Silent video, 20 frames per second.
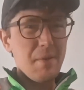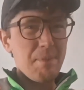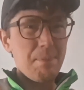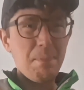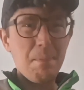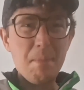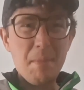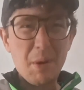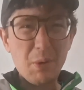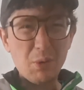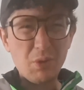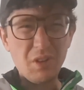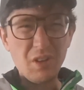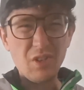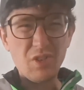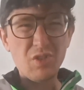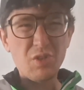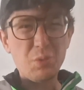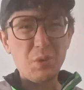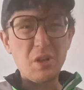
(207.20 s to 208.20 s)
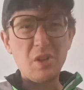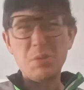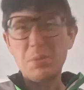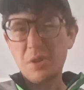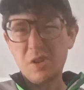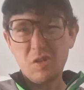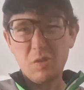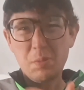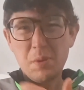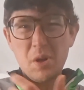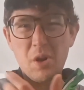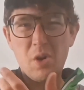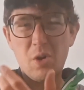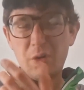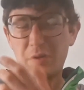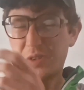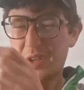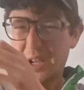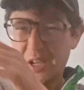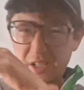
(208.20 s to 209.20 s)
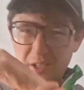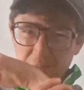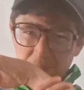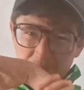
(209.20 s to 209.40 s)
melted sweets because it's been a hot day.